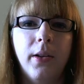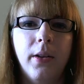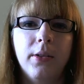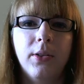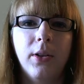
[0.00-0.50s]

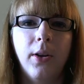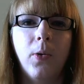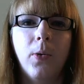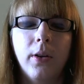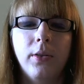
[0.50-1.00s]
this is a
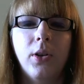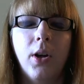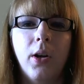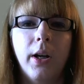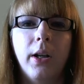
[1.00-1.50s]
course
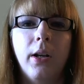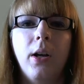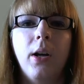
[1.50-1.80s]
on